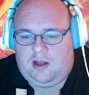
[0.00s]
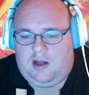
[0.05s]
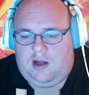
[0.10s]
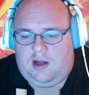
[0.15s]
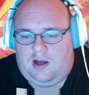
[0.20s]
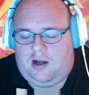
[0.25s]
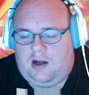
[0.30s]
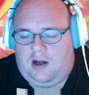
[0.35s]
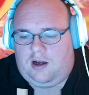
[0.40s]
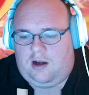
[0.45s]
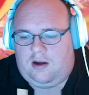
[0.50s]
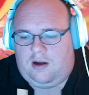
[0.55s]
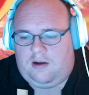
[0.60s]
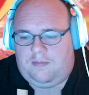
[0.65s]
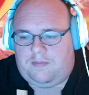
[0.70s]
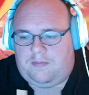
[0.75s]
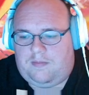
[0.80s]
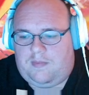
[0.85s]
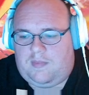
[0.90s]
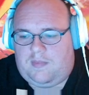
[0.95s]

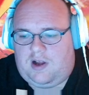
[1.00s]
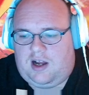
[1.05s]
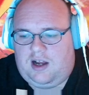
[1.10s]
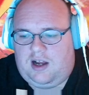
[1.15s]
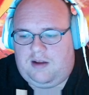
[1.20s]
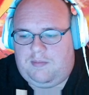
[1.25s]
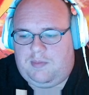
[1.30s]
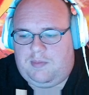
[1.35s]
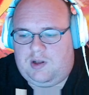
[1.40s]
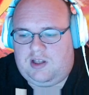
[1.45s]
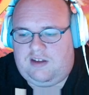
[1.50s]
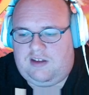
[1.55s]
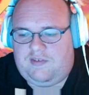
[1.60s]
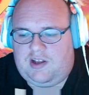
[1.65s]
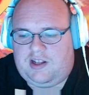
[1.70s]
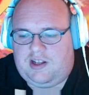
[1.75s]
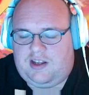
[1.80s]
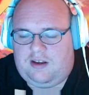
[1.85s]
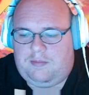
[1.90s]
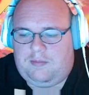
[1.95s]
I believe I
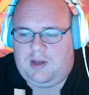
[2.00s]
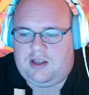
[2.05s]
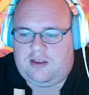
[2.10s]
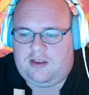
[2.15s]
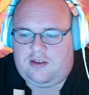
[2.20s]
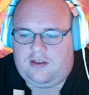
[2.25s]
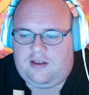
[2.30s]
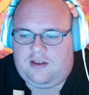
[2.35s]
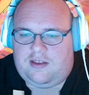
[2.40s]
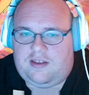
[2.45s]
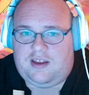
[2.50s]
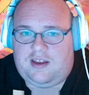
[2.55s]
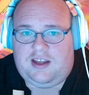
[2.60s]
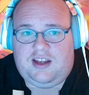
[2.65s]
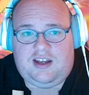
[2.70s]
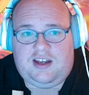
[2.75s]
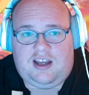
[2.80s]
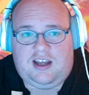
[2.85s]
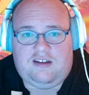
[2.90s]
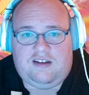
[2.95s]
did mention this in
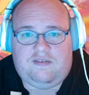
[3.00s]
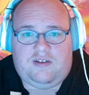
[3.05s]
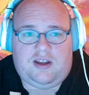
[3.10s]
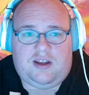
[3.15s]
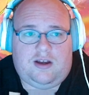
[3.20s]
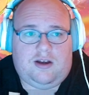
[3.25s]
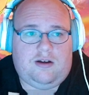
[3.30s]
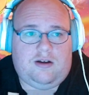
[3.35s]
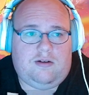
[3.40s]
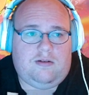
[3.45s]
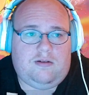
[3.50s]
a video